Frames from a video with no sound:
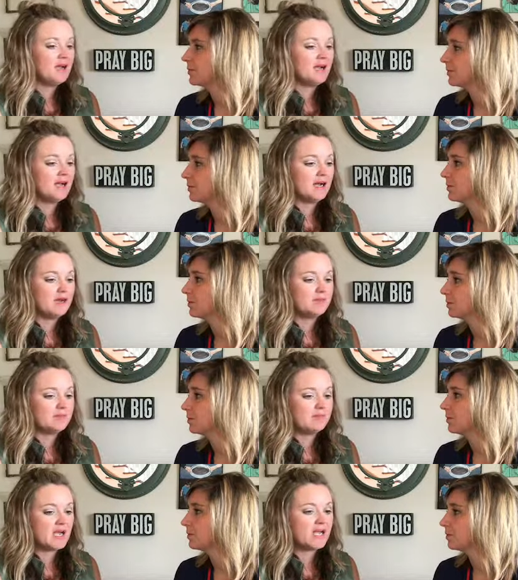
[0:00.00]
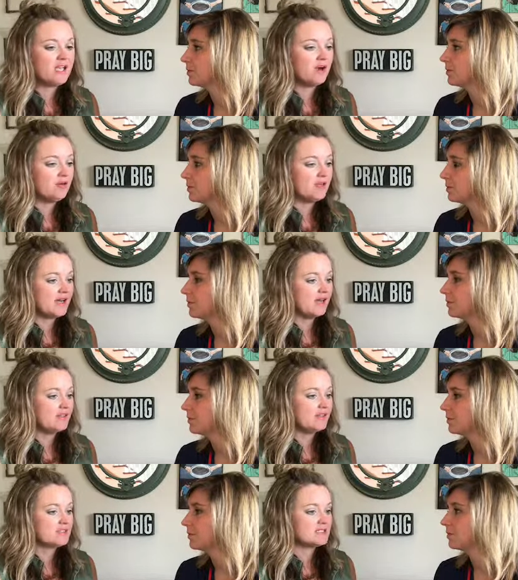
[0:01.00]
Speaker 1: Um, I know that
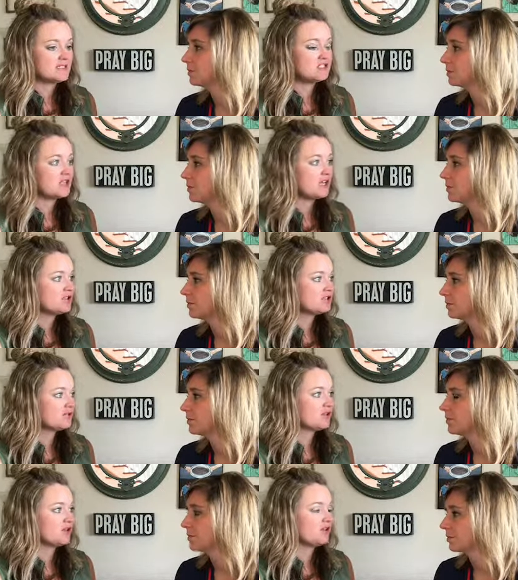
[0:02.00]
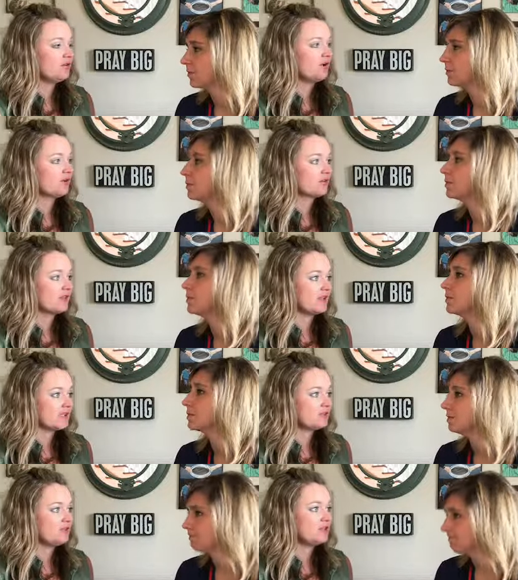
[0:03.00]
this has changed for you over the
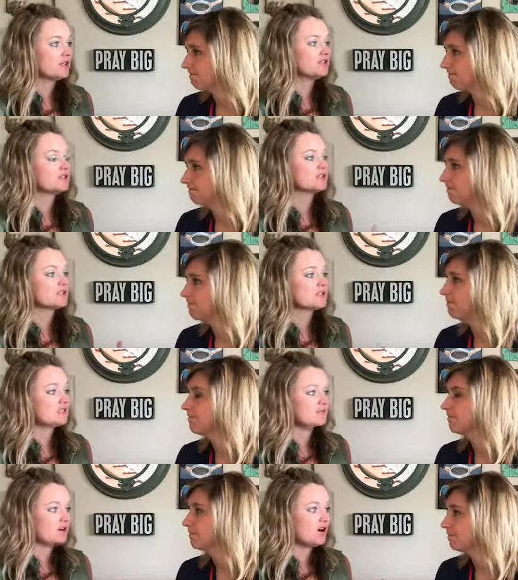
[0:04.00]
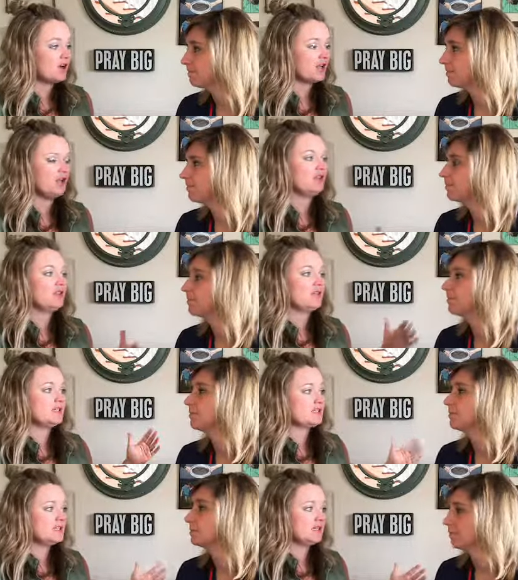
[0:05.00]
last few years. It looks different on you than
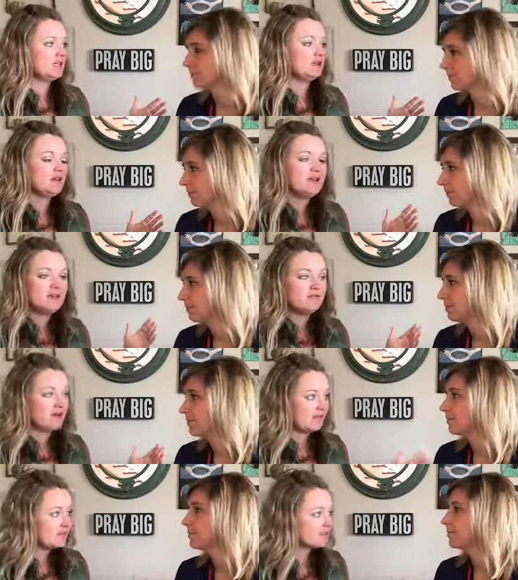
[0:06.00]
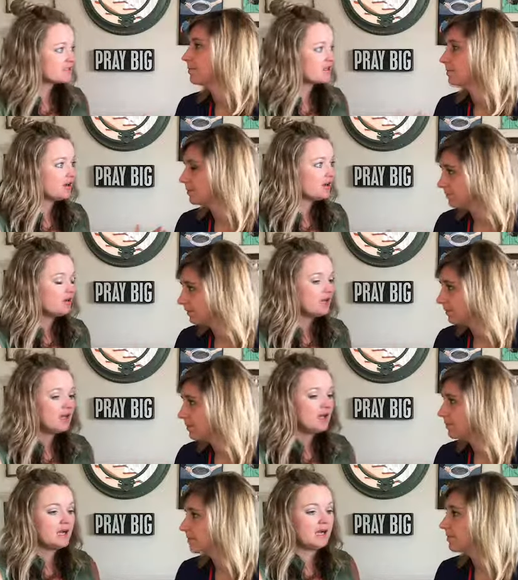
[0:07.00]
it did five years ago.
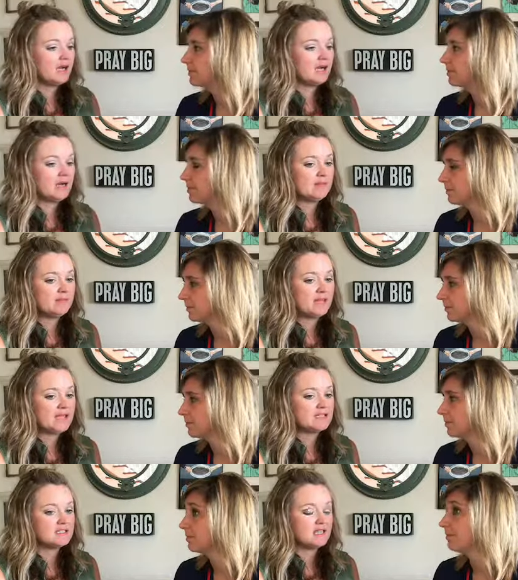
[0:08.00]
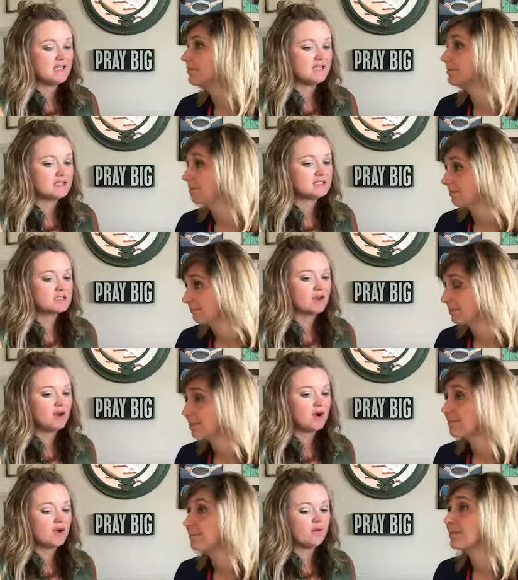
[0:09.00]
Um, and, and
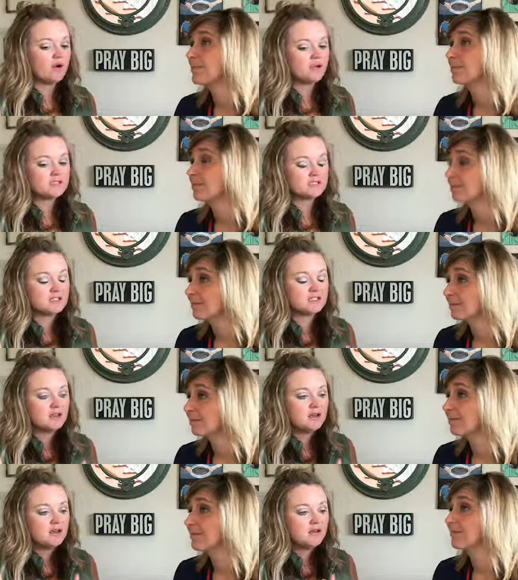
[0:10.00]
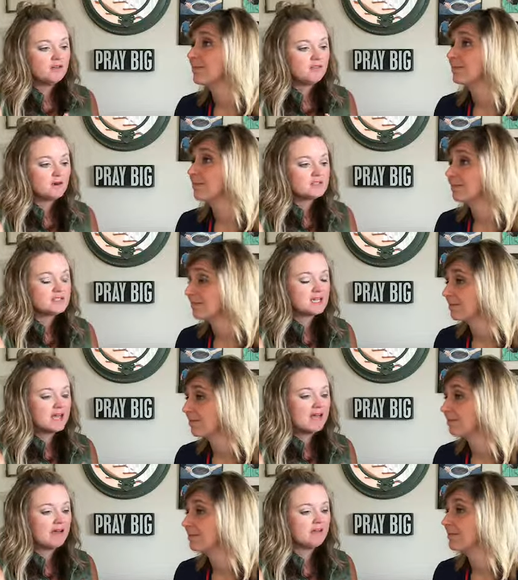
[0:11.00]
so I wanted to first
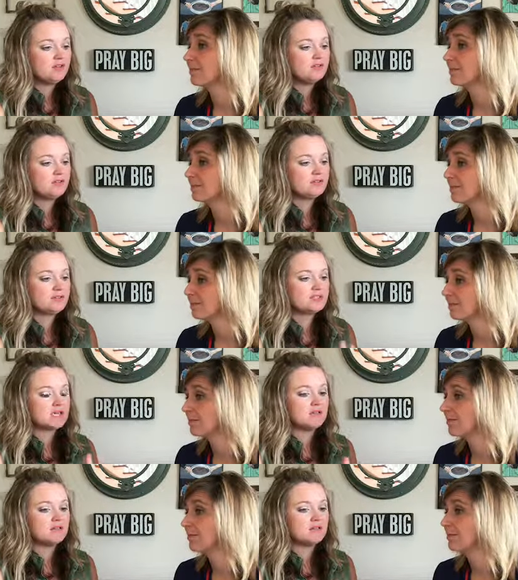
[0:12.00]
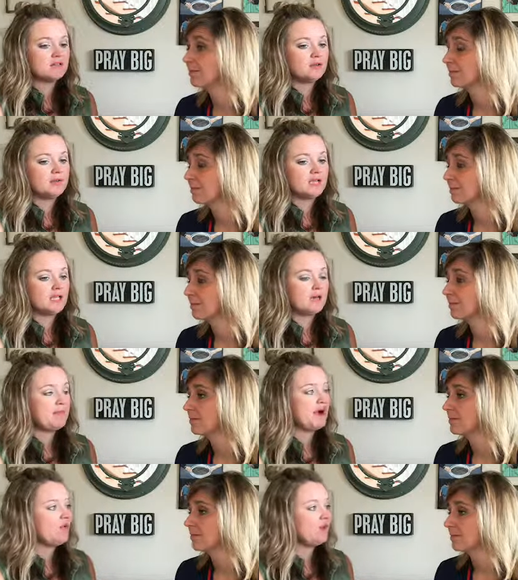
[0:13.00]
have you tell a little bit
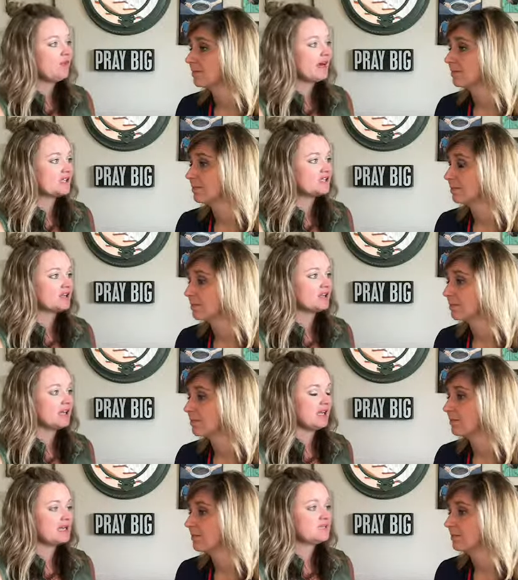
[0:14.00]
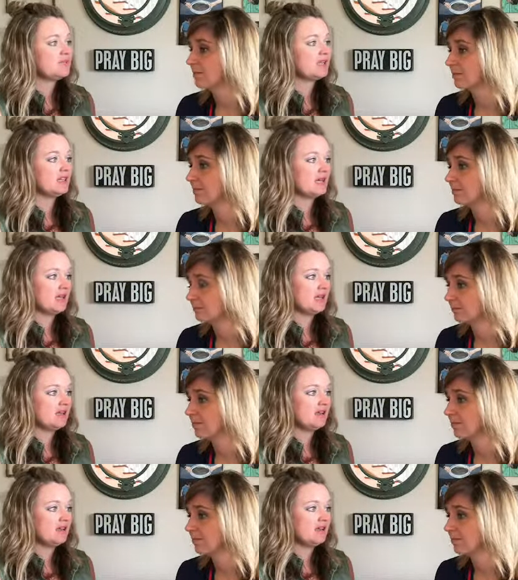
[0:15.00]
about what that journey has been like.